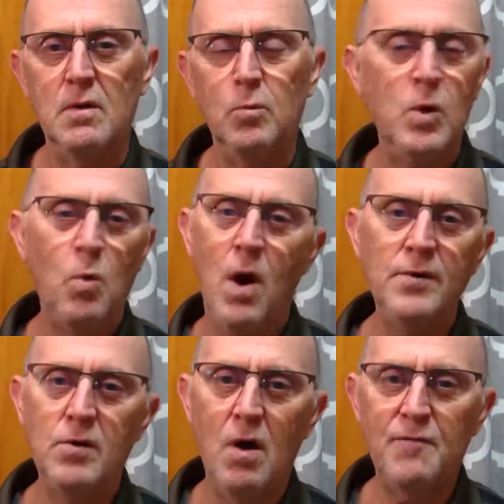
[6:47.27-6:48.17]
We
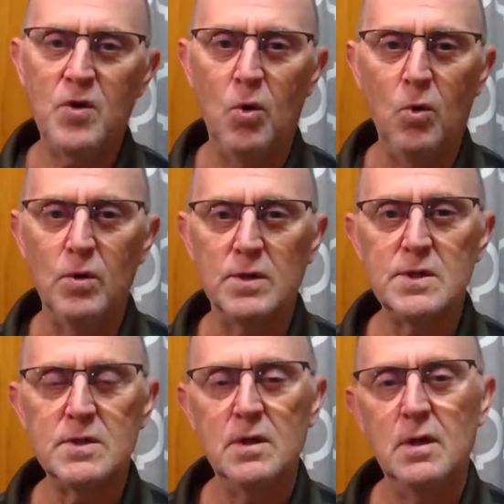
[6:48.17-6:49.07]
wander off
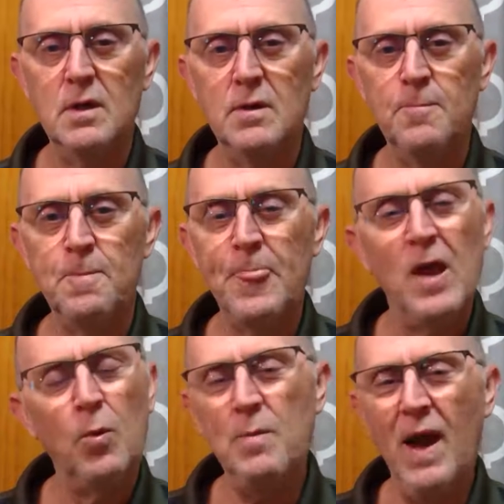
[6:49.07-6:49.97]
course.
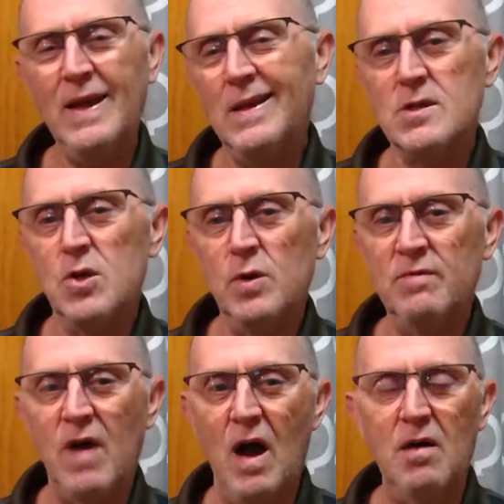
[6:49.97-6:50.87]
We might get too
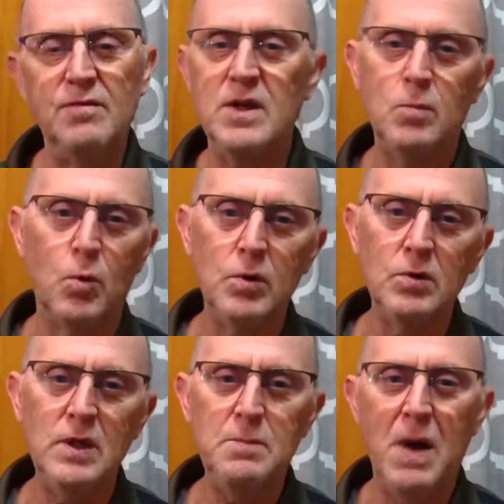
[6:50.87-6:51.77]
involved in
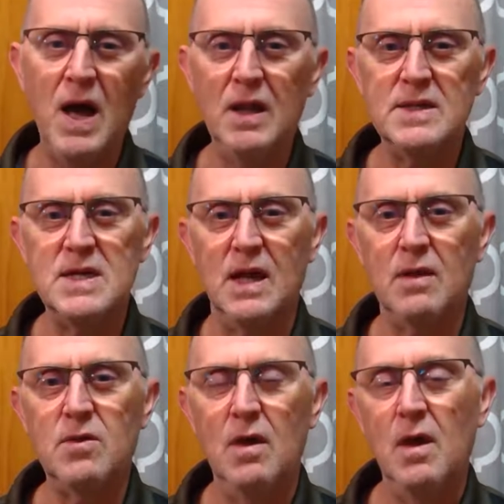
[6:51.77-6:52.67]
worldly
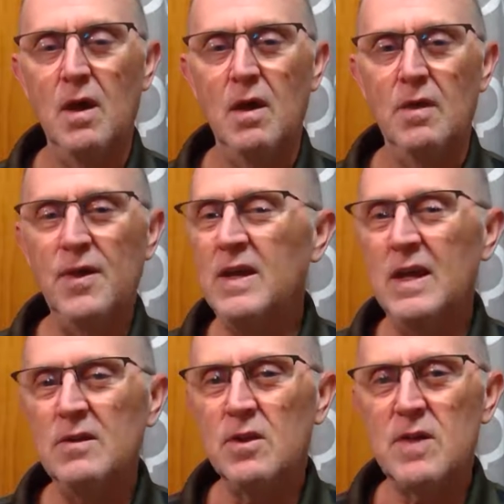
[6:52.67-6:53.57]
politics,
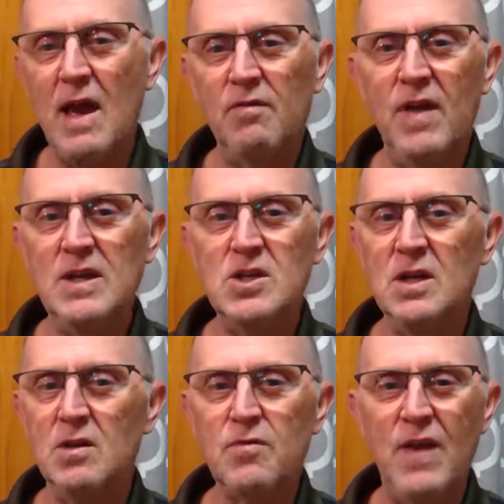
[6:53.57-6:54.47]
thinking that salvation
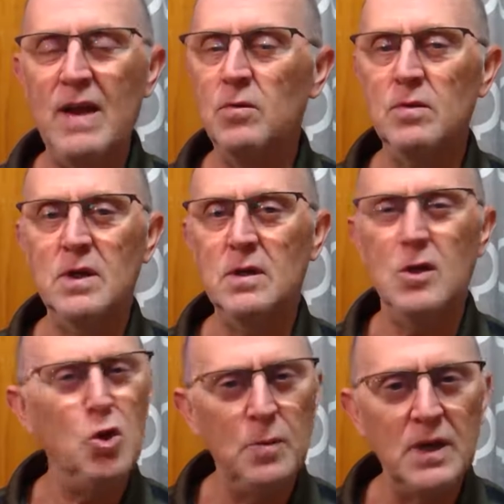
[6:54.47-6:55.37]
is found in
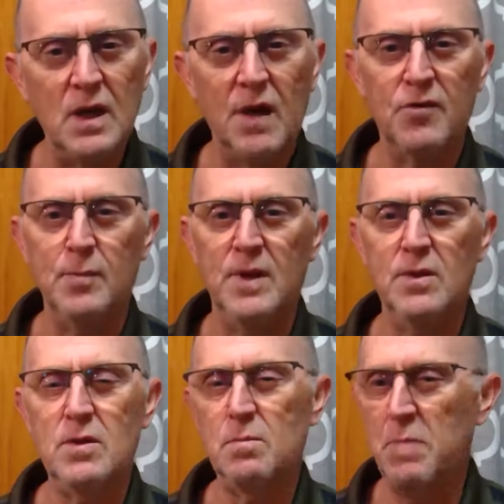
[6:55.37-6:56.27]
human
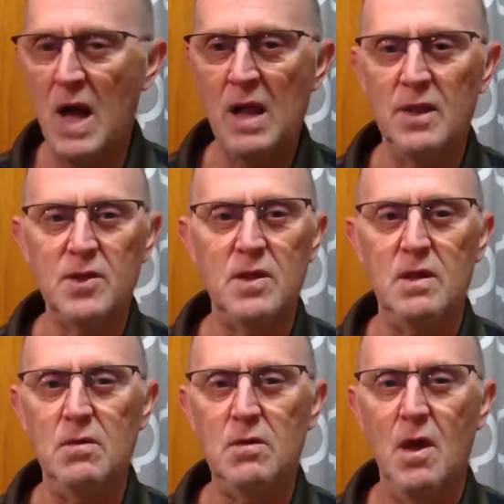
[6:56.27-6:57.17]
governments,
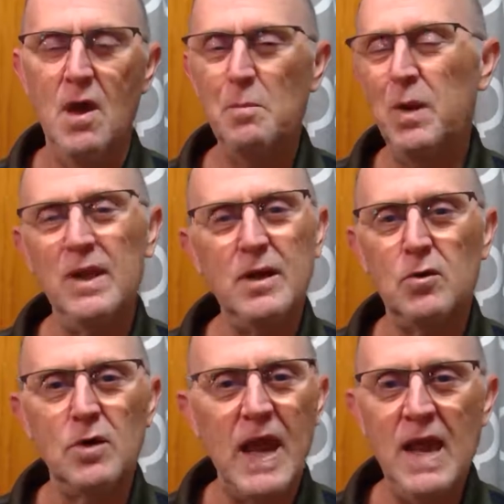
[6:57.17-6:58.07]
policies,
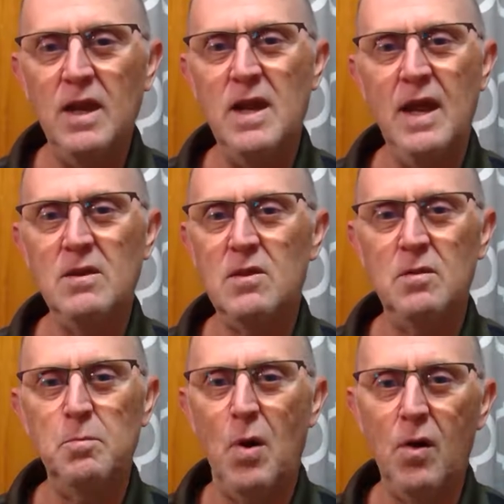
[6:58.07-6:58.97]
political candidates,
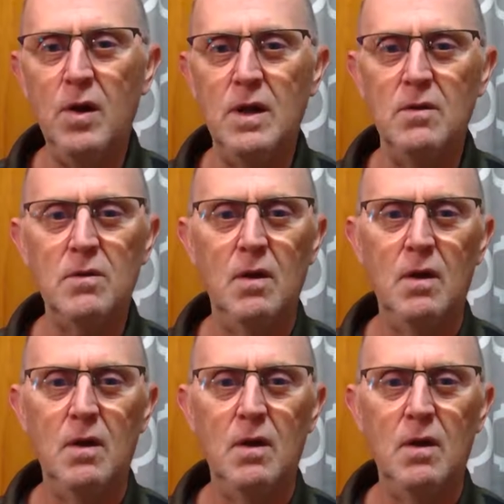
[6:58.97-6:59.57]
and parties.